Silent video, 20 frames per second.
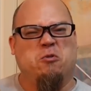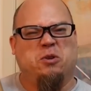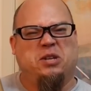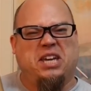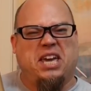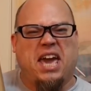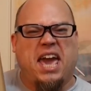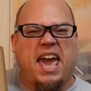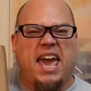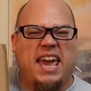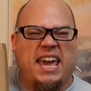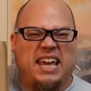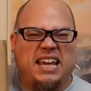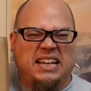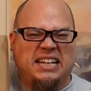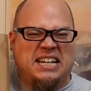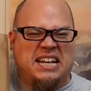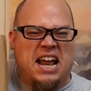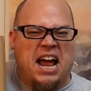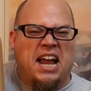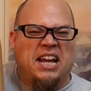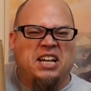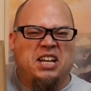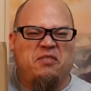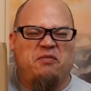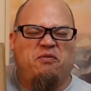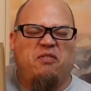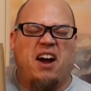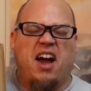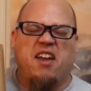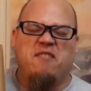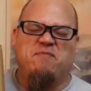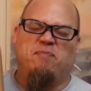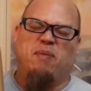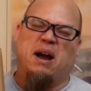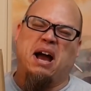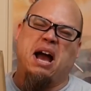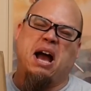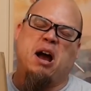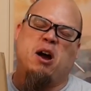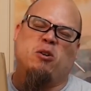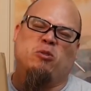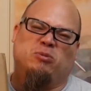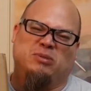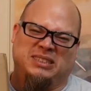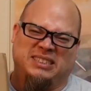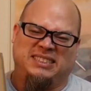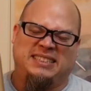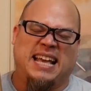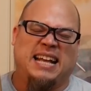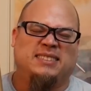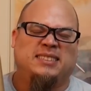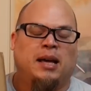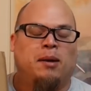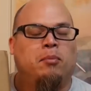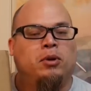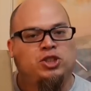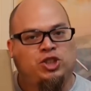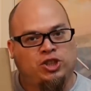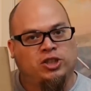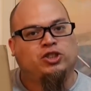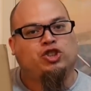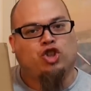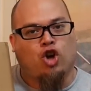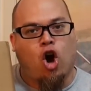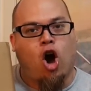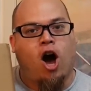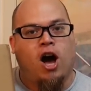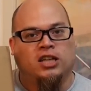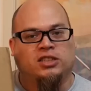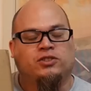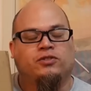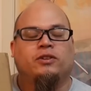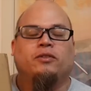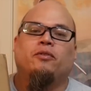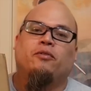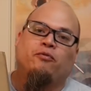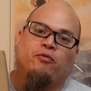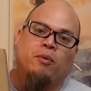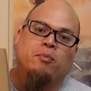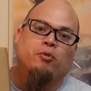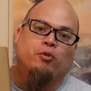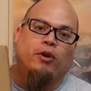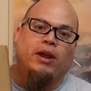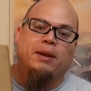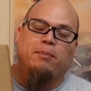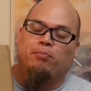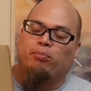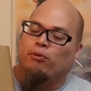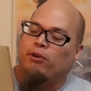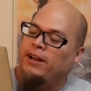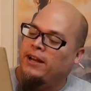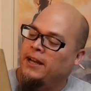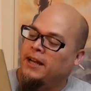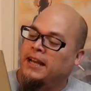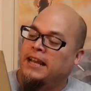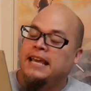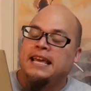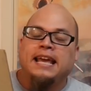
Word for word: Okay, ninety-five pounds. That's how much this costs from Great Britain.